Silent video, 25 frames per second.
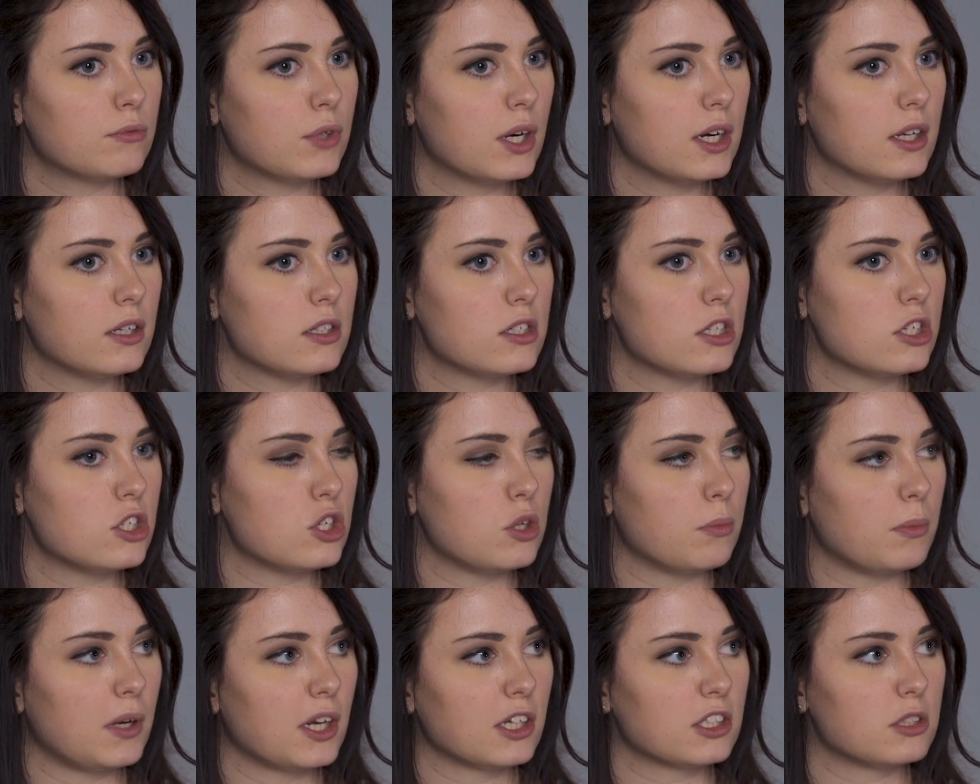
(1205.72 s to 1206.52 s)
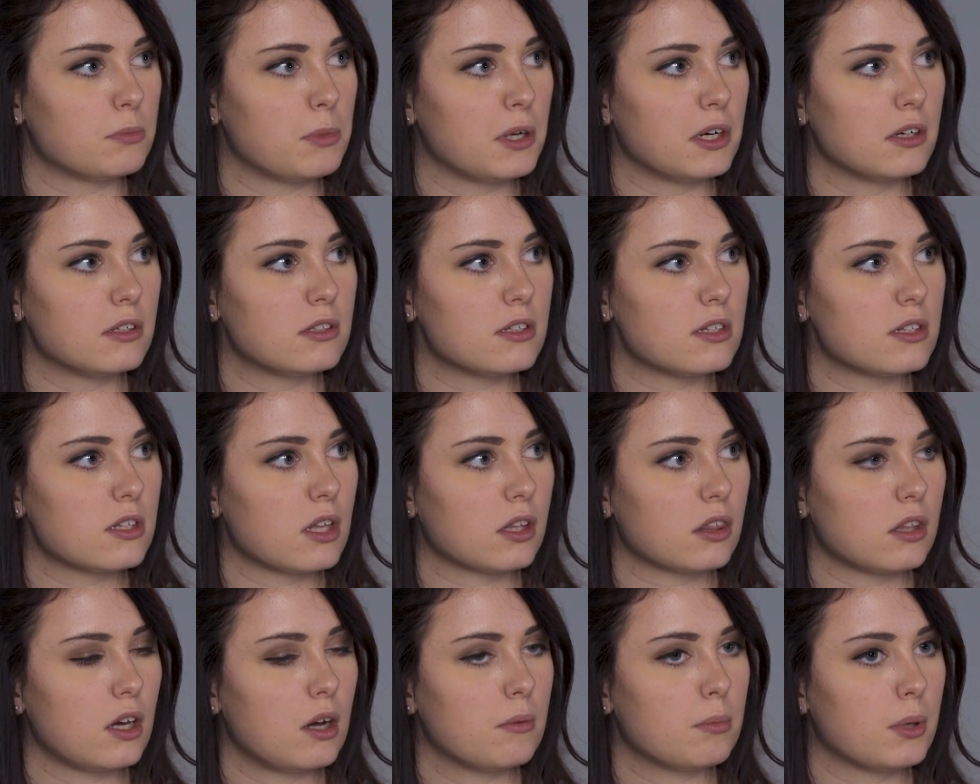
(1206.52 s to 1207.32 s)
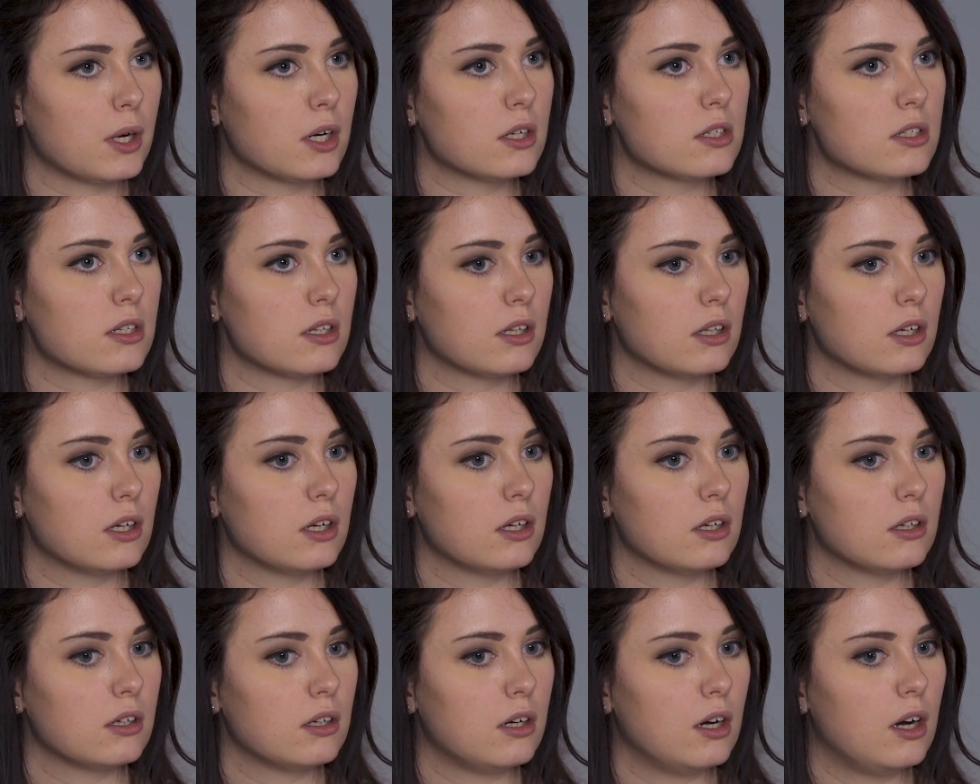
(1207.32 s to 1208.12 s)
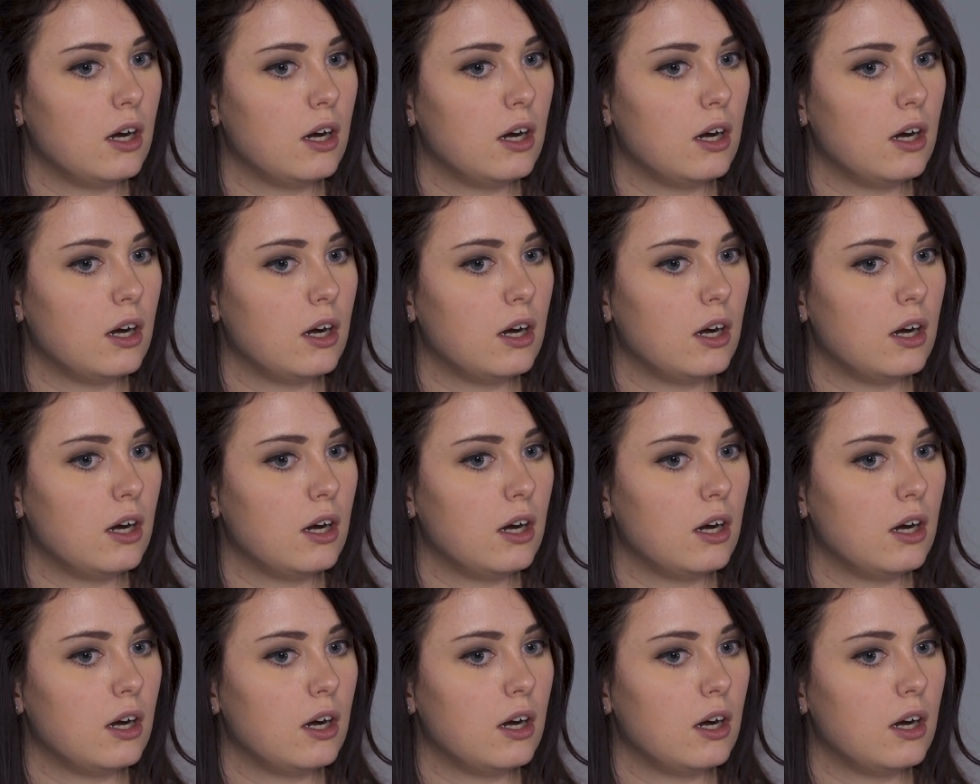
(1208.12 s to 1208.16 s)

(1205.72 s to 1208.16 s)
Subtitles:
run into too many experiences like that personally.